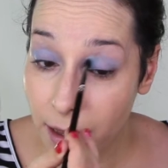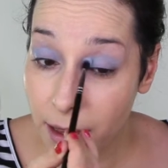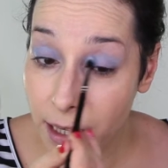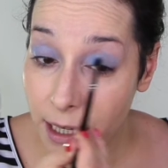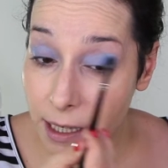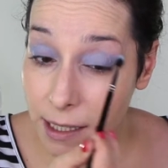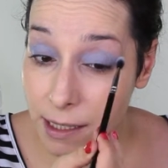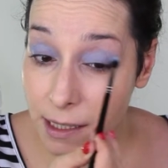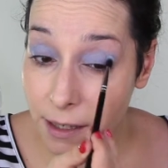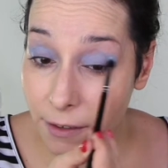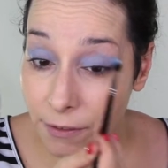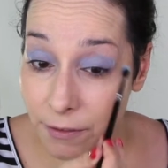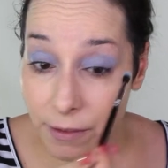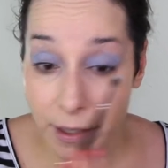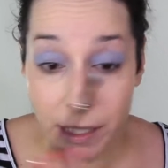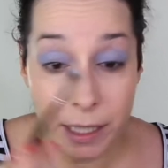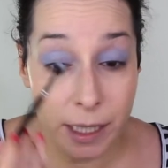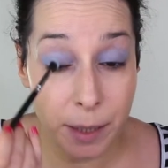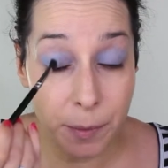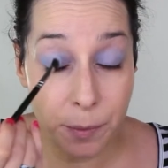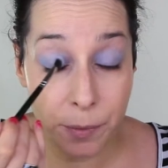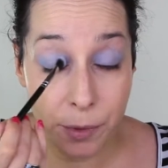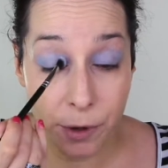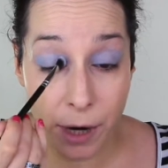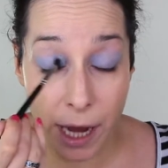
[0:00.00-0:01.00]
there's a
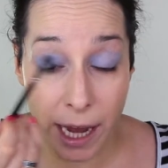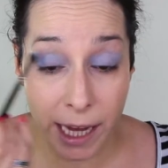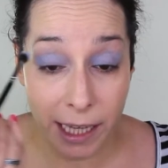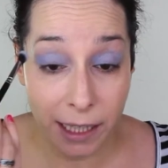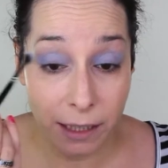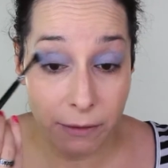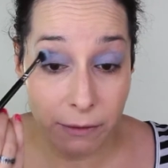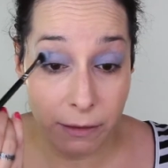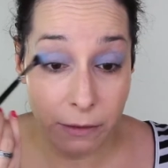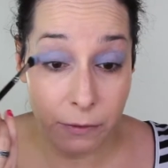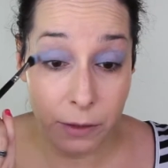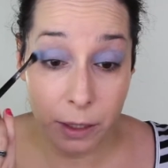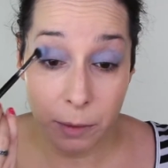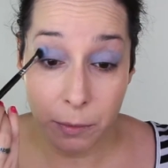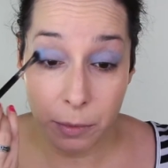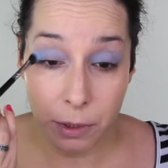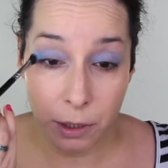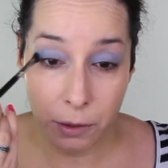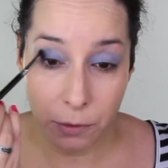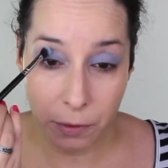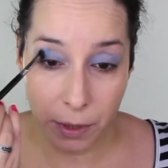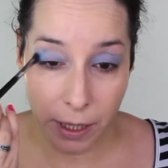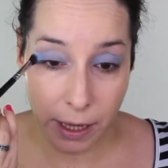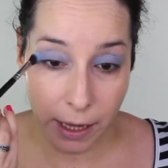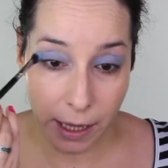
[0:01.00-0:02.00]
very bright vivid
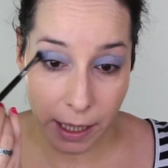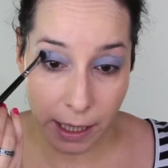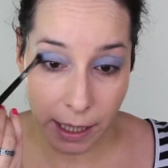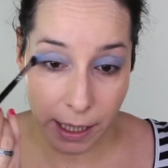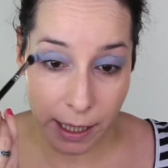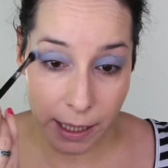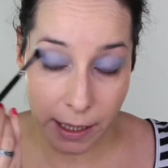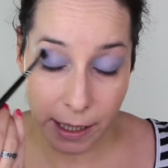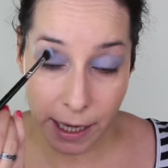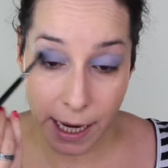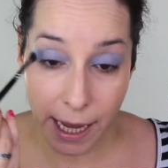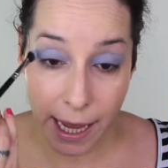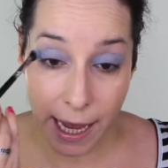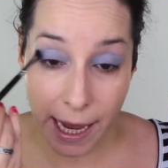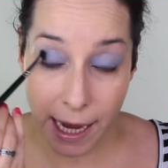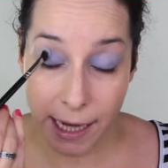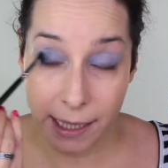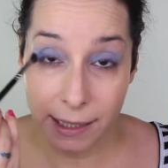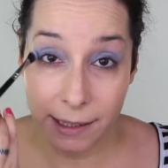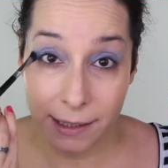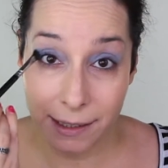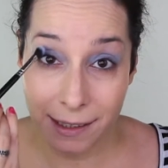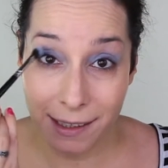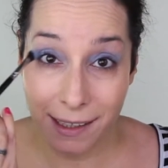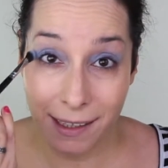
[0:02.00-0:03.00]
blue in there,
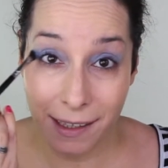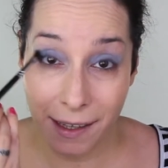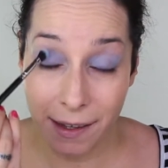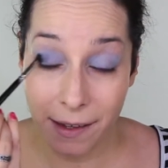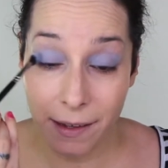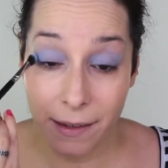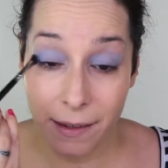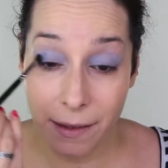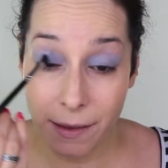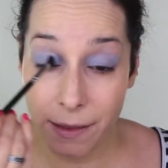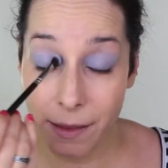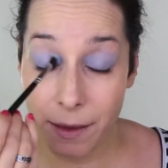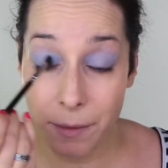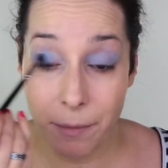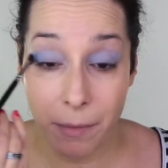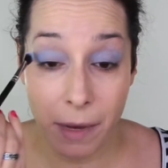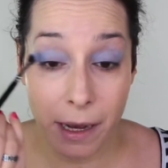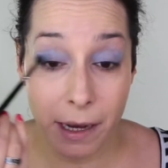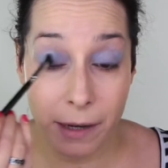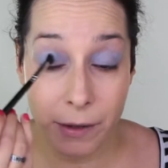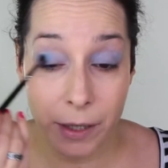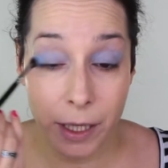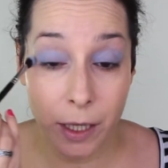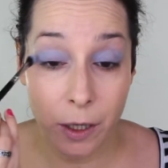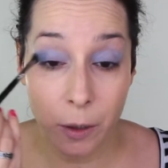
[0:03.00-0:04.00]
and the
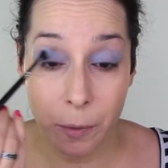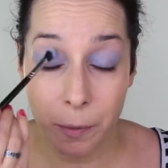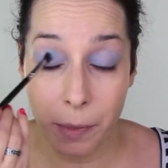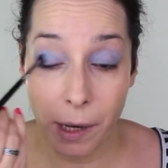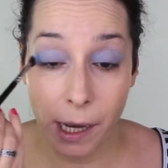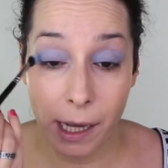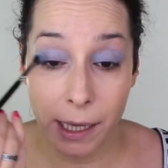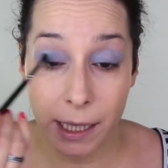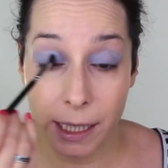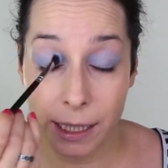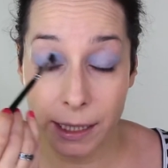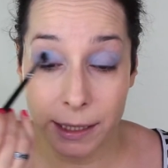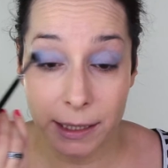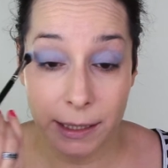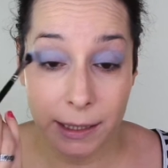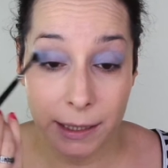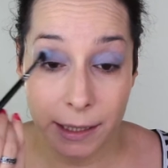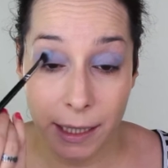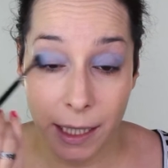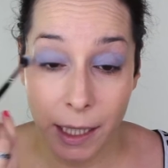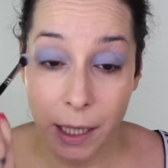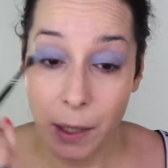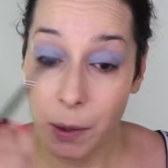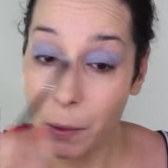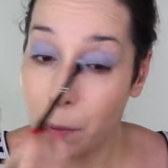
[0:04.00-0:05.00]
Mario palette
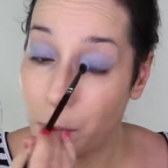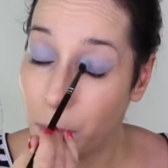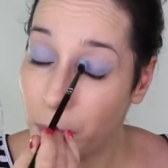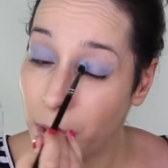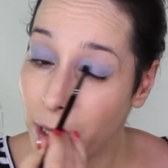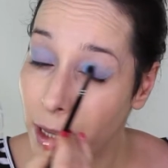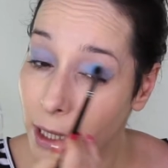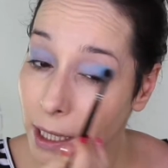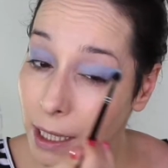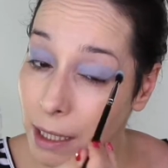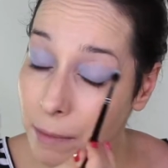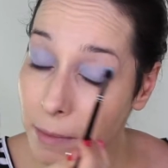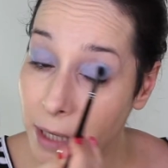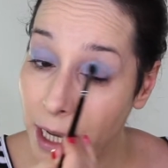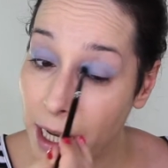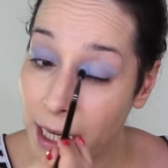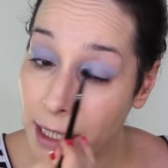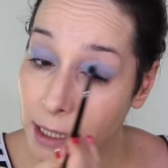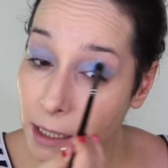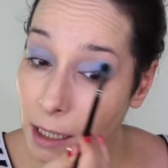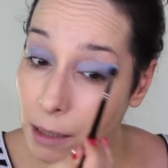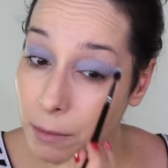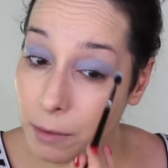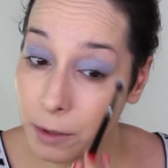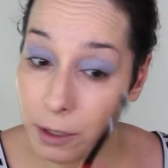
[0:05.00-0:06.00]
with Kim
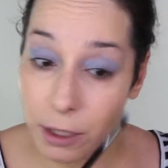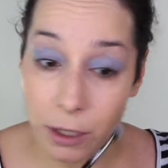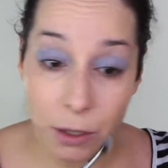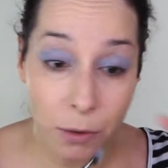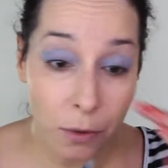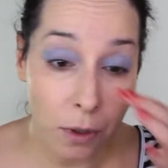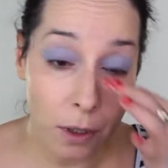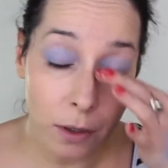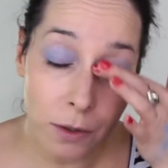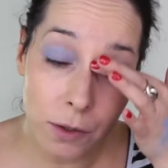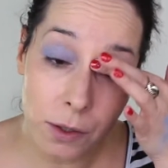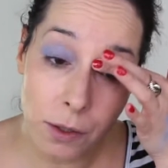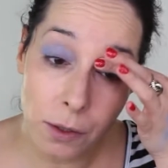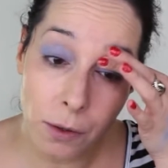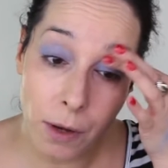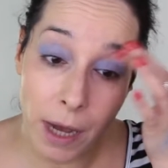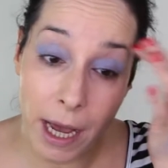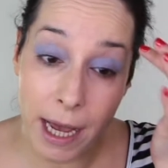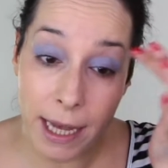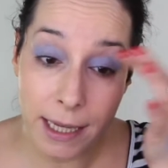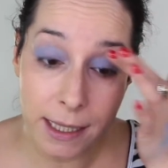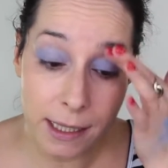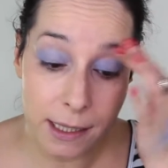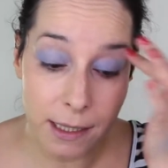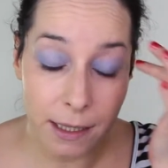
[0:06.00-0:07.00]
KW also
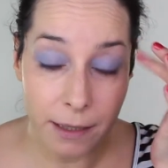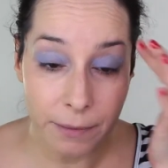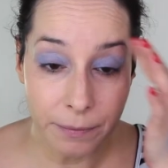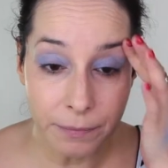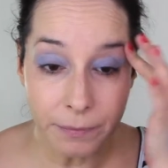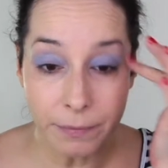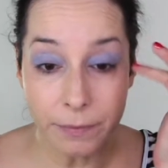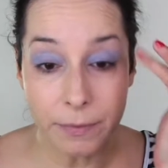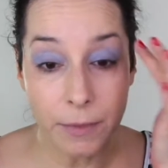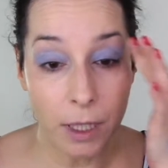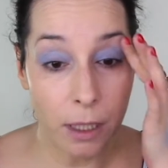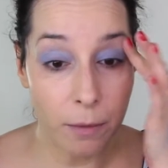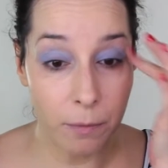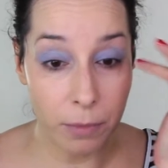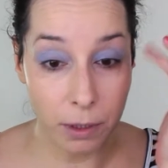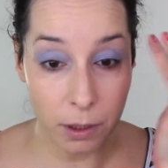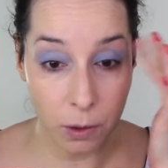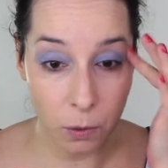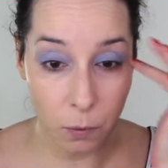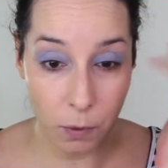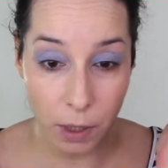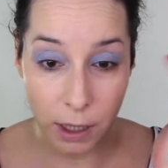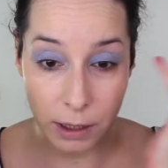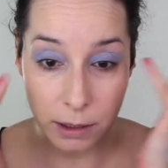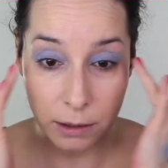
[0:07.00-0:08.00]
has a
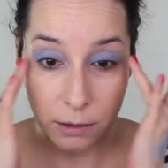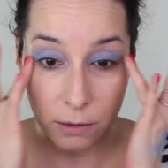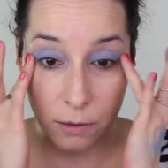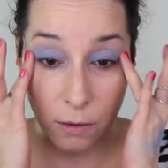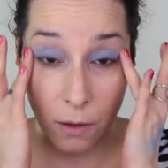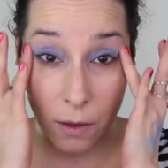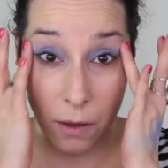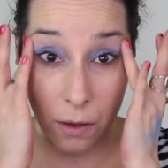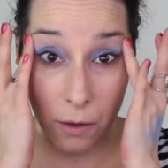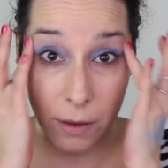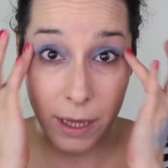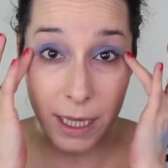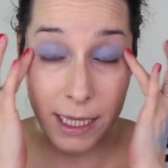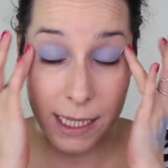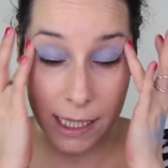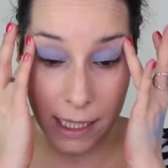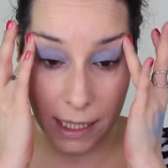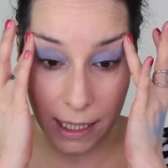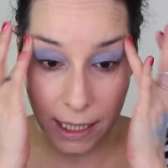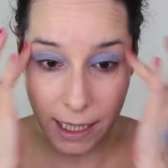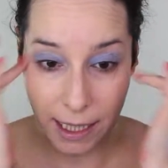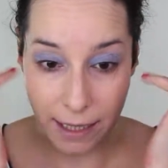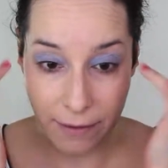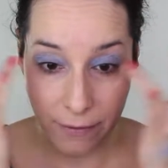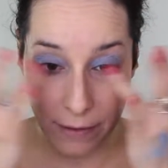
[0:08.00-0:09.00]
blue one, although that's
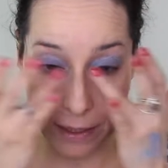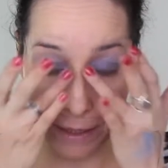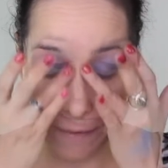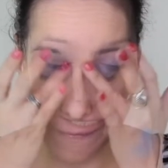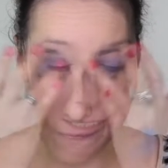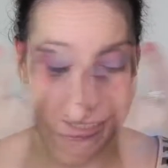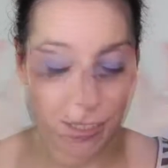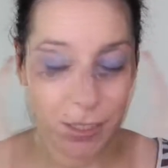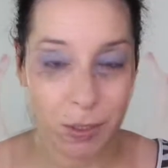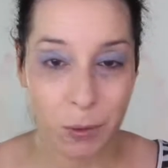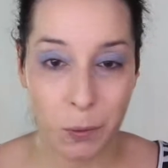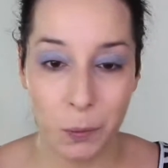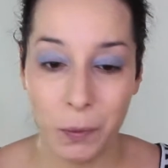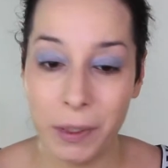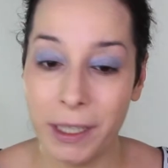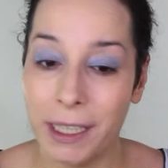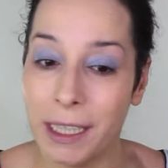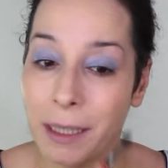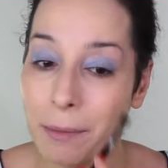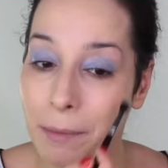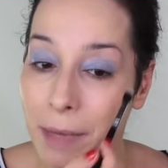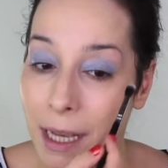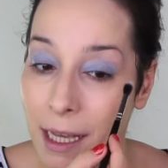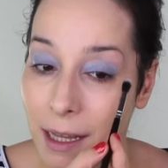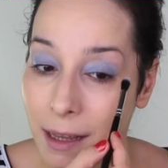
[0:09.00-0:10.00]
a navy. We
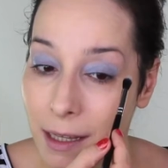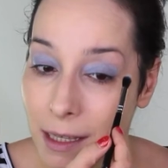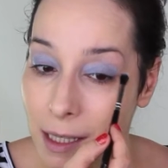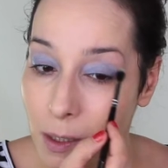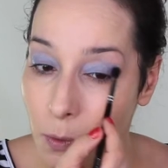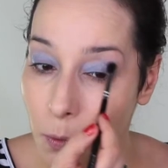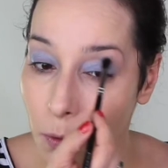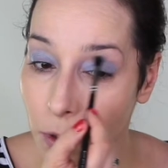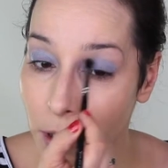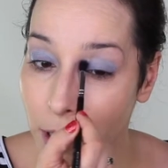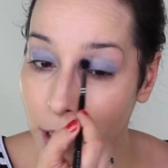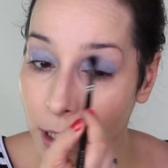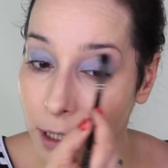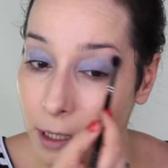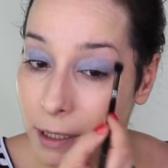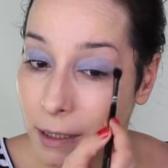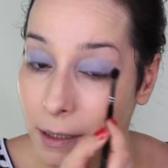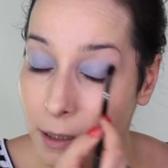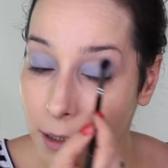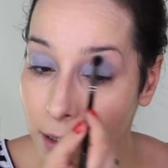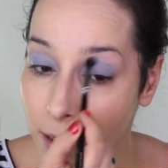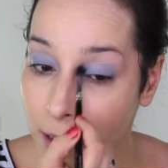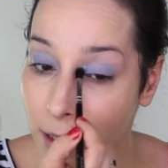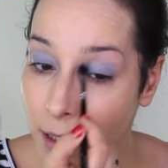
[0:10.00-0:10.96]
can make this work.